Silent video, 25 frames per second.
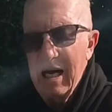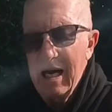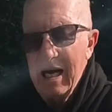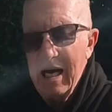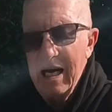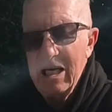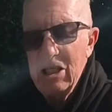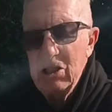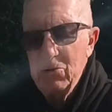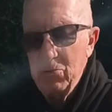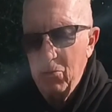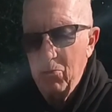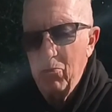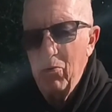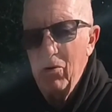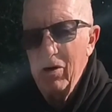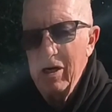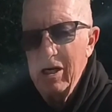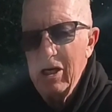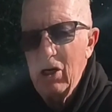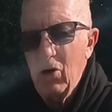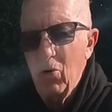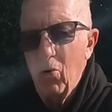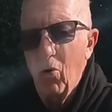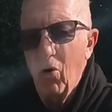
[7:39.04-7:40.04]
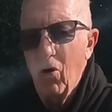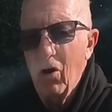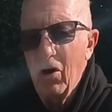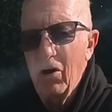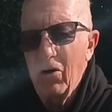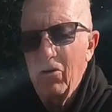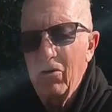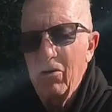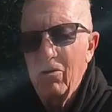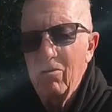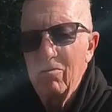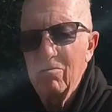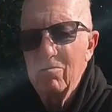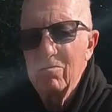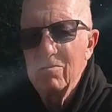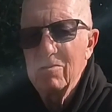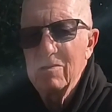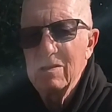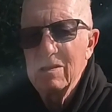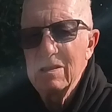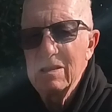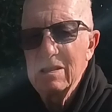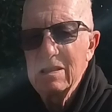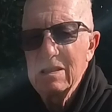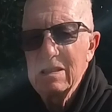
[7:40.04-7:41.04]
it's pretty quiet
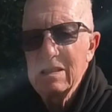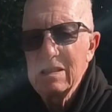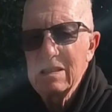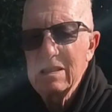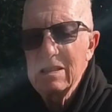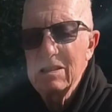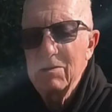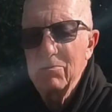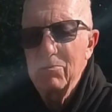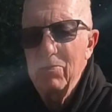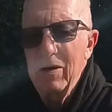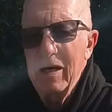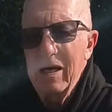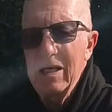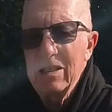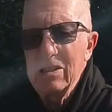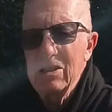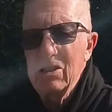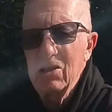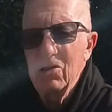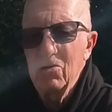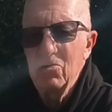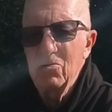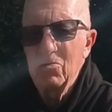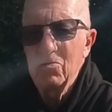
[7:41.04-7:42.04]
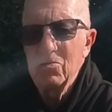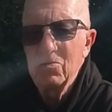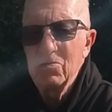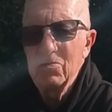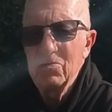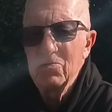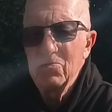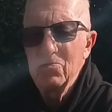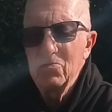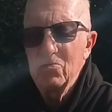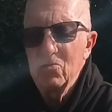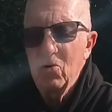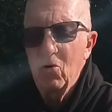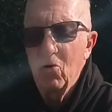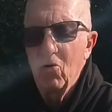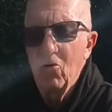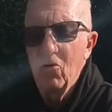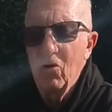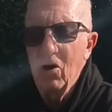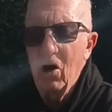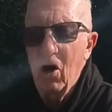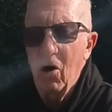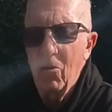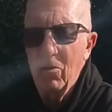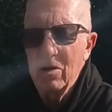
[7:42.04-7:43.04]
compared to
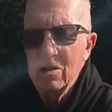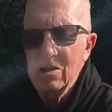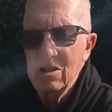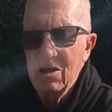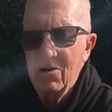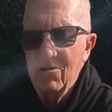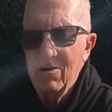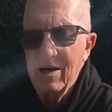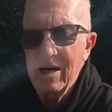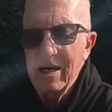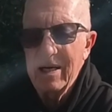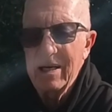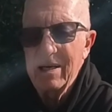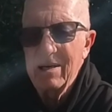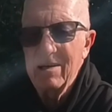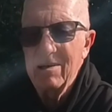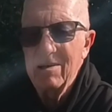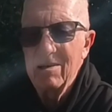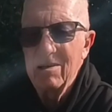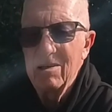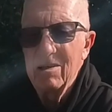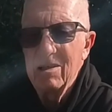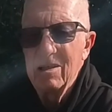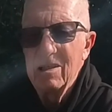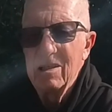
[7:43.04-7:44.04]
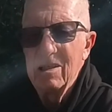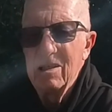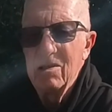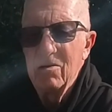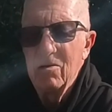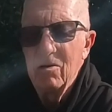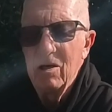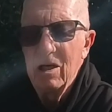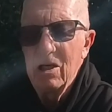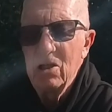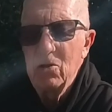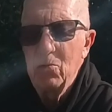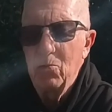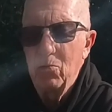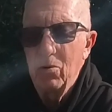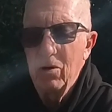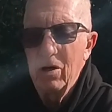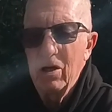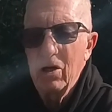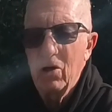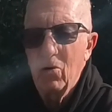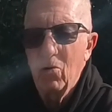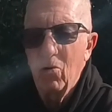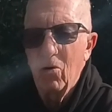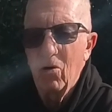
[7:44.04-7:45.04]
other helmets I've had. It's
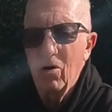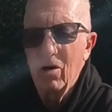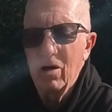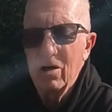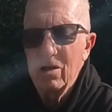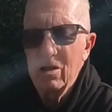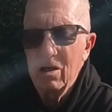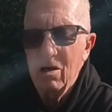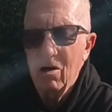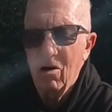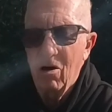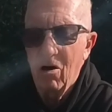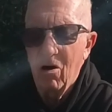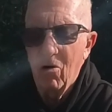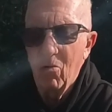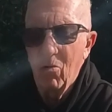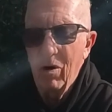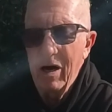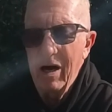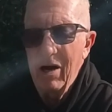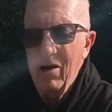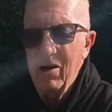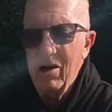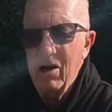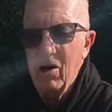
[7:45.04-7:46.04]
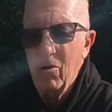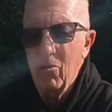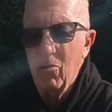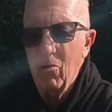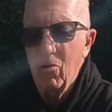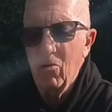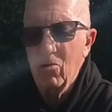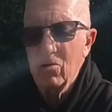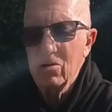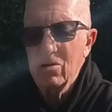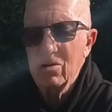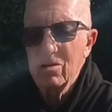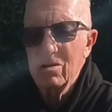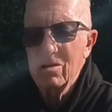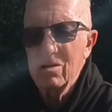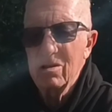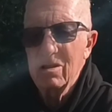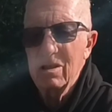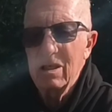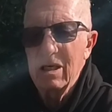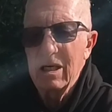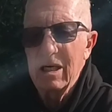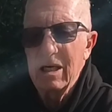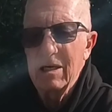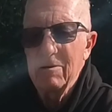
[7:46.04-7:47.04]
pretty quiet. I wear earplugs.
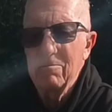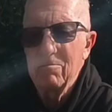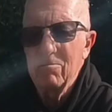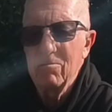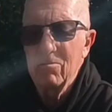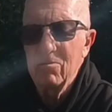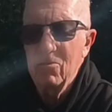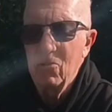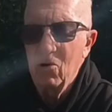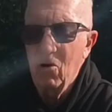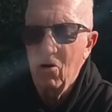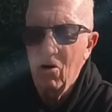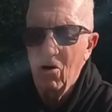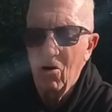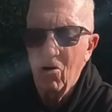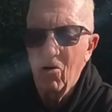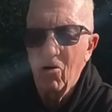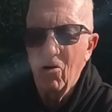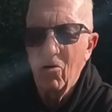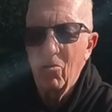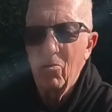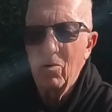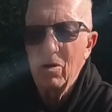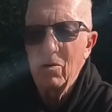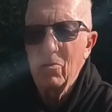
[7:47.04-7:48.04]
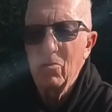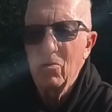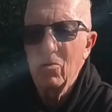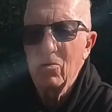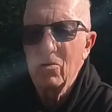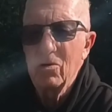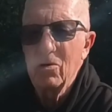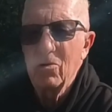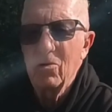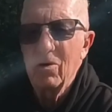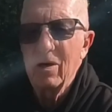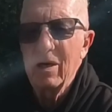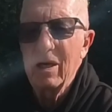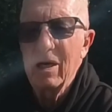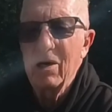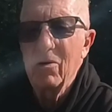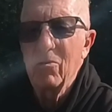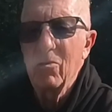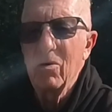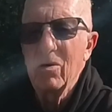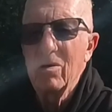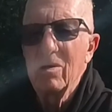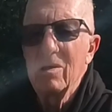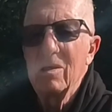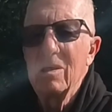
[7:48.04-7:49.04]
Not a lot of people do, I know,
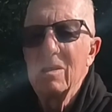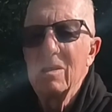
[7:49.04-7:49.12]
but